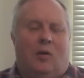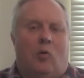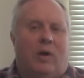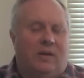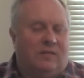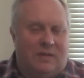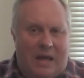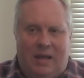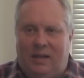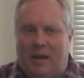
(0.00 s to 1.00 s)
Well, what he's
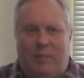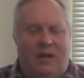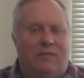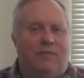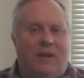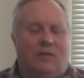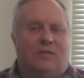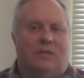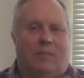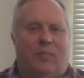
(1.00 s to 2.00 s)
saying, I mean, he
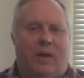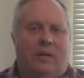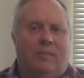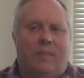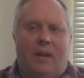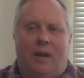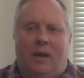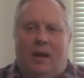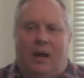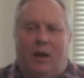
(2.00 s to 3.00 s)
feels something.
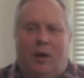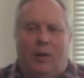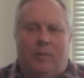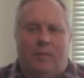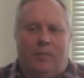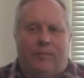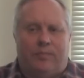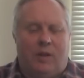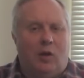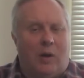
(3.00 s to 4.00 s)
Um,
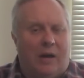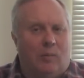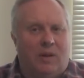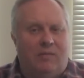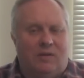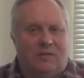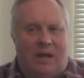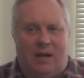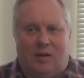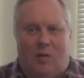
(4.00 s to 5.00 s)
you know, I don't believe in
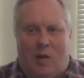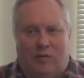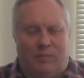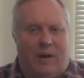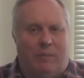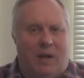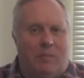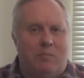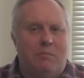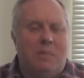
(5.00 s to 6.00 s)
Santa Claus, but I'm
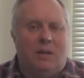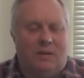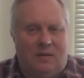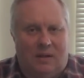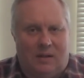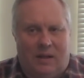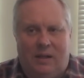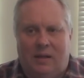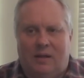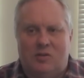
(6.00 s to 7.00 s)
not
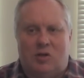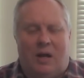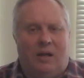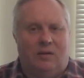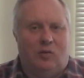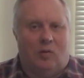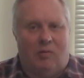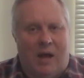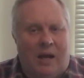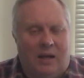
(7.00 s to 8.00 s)
militantly trying to
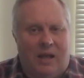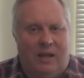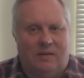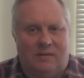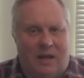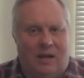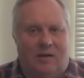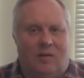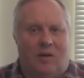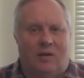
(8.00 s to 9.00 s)
eradicate
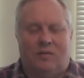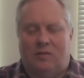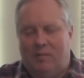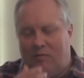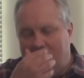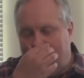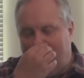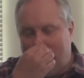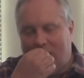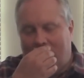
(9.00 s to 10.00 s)
Santa Claus from every
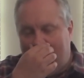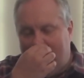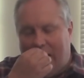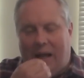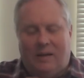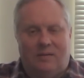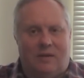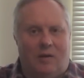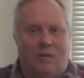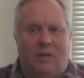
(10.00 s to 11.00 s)
place. And
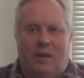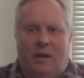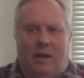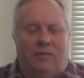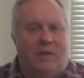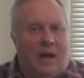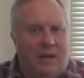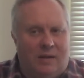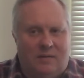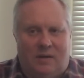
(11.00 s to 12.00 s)
so, if
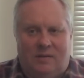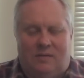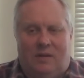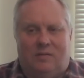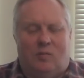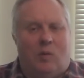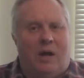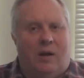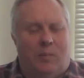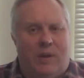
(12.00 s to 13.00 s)
God doesn't exist,
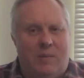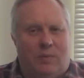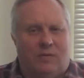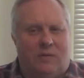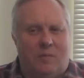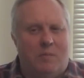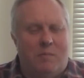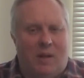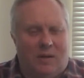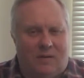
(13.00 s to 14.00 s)
why are people so
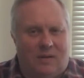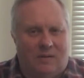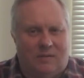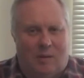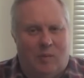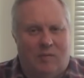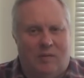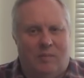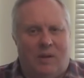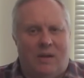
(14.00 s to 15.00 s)
militant, some
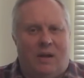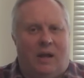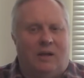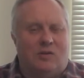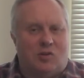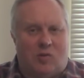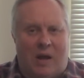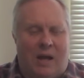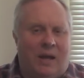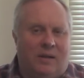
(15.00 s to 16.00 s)
of them, in
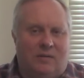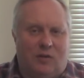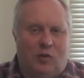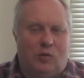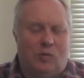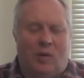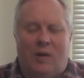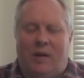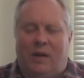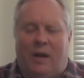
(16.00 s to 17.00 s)
trying to
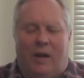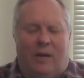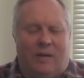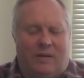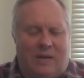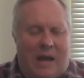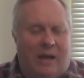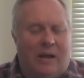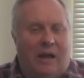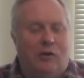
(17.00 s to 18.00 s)
uh,
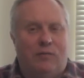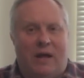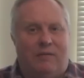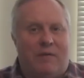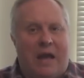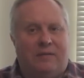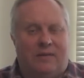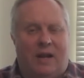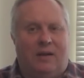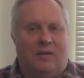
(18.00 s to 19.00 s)
attack? I do find it
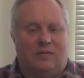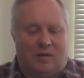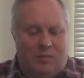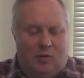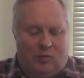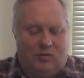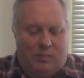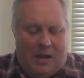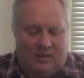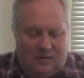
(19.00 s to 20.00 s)
fascinating that some of the
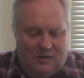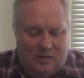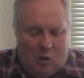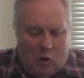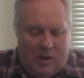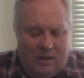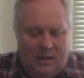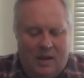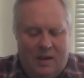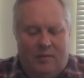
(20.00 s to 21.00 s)
responses on
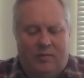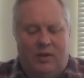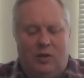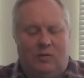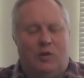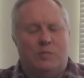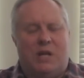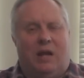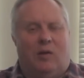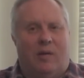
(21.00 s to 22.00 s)
the YouTube
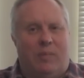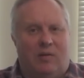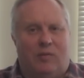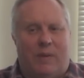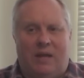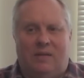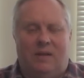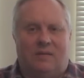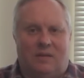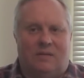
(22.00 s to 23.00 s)
channel have been from
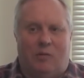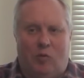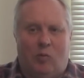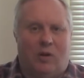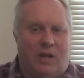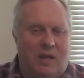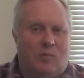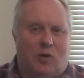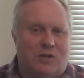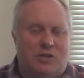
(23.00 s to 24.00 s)
atheists that say we want to
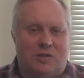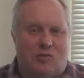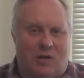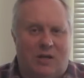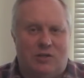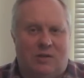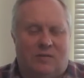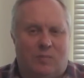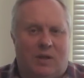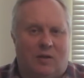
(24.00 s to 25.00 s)
keep Christian
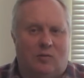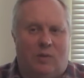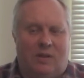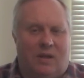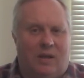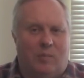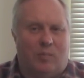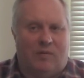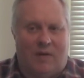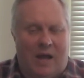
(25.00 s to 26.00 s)
traditions because we think it
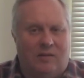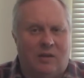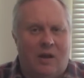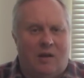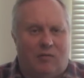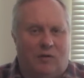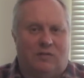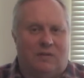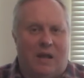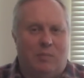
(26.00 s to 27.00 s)
provides for a
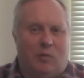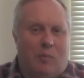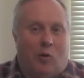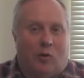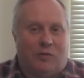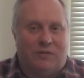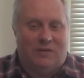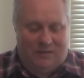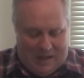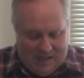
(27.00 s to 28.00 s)
stable moral
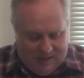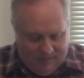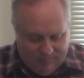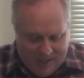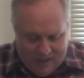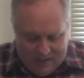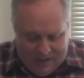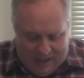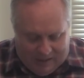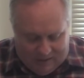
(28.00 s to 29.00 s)
society.
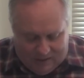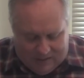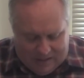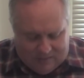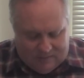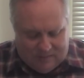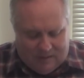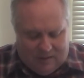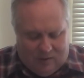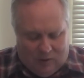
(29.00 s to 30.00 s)
I think that's
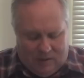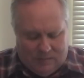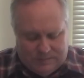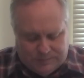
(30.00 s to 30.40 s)
uh, good.